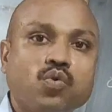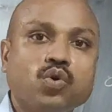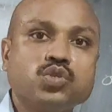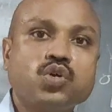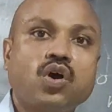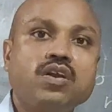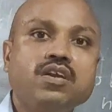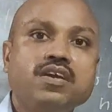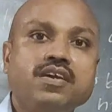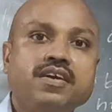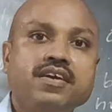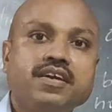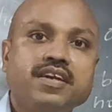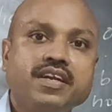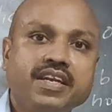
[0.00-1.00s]
goes
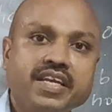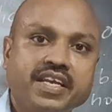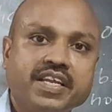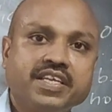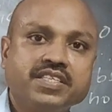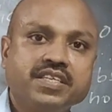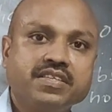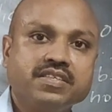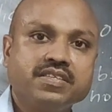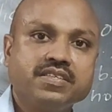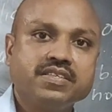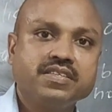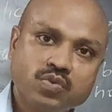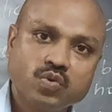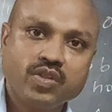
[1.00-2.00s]
on
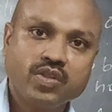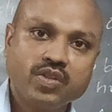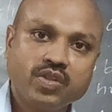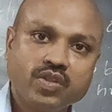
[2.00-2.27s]
decreasing. Thank